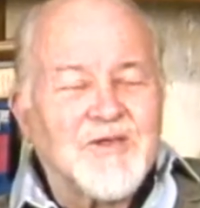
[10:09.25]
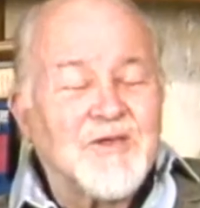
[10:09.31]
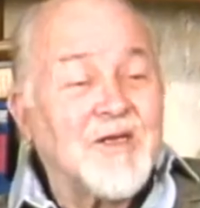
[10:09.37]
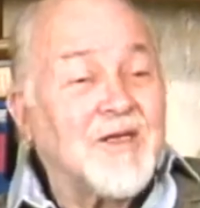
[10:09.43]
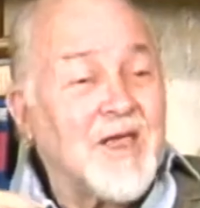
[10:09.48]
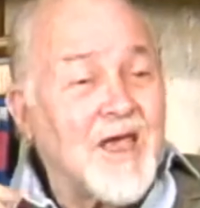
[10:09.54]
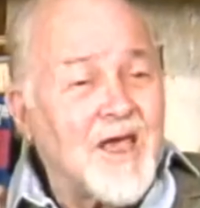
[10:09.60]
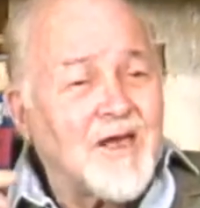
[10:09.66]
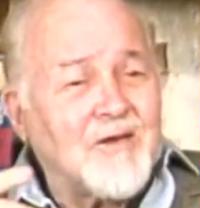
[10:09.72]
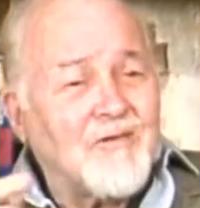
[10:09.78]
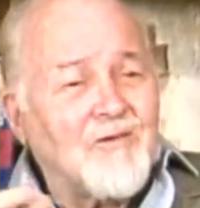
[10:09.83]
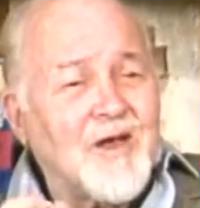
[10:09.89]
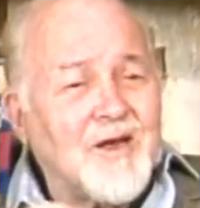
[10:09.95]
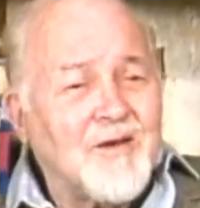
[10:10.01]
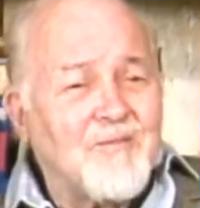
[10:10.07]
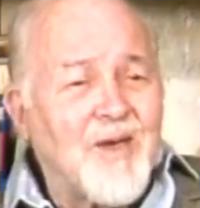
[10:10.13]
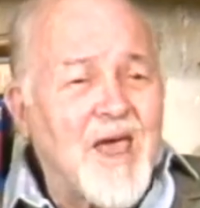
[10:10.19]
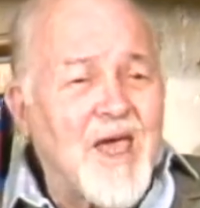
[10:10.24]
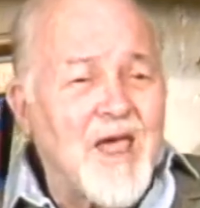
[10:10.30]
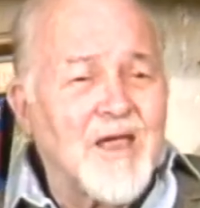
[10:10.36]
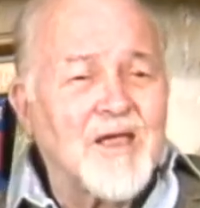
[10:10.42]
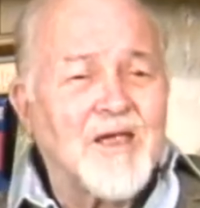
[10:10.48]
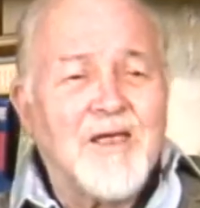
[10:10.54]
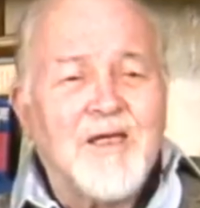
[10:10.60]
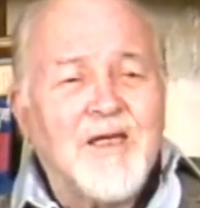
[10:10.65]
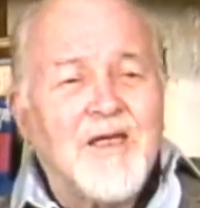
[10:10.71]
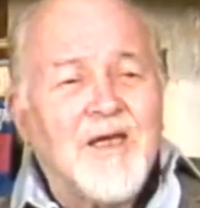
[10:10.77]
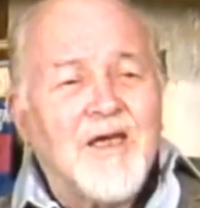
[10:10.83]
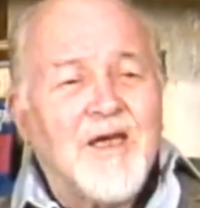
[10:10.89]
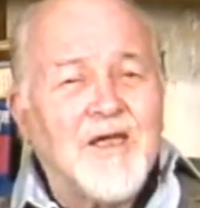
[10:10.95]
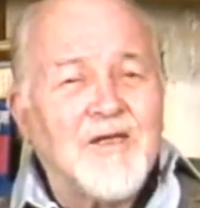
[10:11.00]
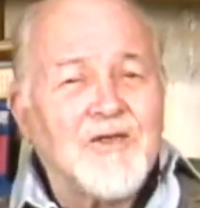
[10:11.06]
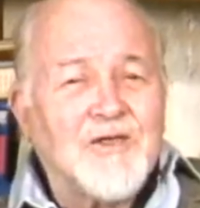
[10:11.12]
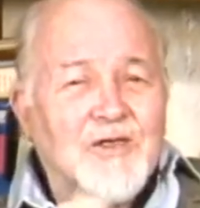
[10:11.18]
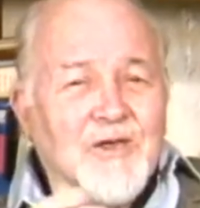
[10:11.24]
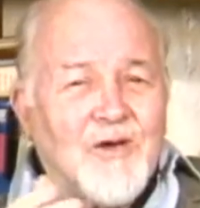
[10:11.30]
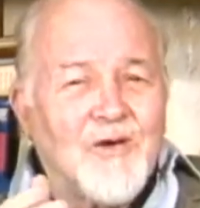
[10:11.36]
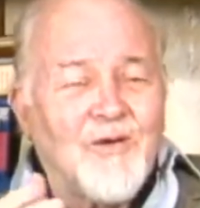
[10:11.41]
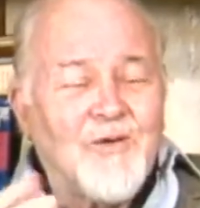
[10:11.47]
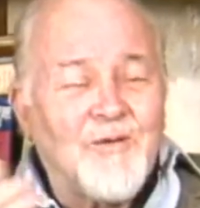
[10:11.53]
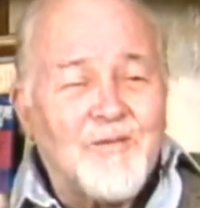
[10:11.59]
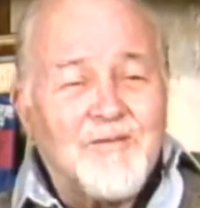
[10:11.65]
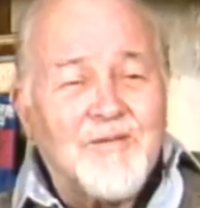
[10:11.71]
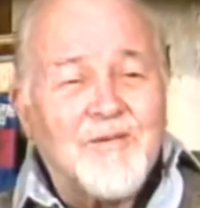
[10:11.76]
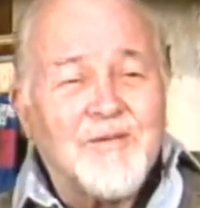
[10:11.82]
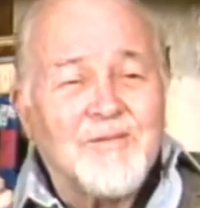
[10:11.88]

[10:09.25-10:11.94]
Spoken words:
So they had to run it back and show